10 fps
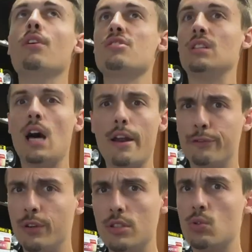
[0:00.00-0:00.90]
there's a lot
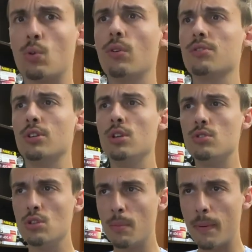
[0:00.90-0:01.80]
of free tutorials on
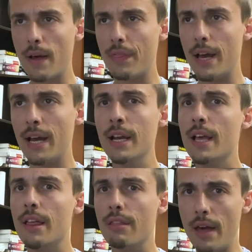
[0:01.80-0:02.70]
YouTube about that.
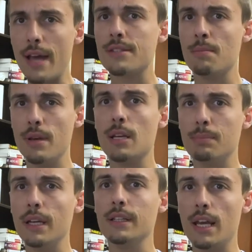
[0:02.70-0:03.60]
That's a big,
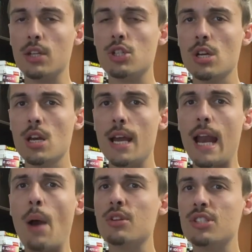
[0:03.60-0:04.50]
big niche.
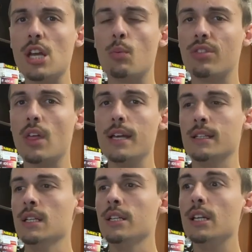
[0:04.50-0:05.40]
And I would stick with
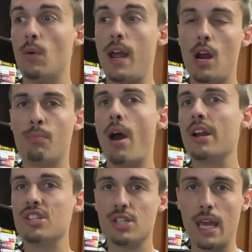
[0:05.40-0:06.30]
hair
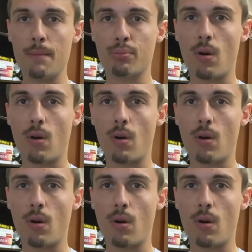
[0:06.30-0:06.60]
products, skin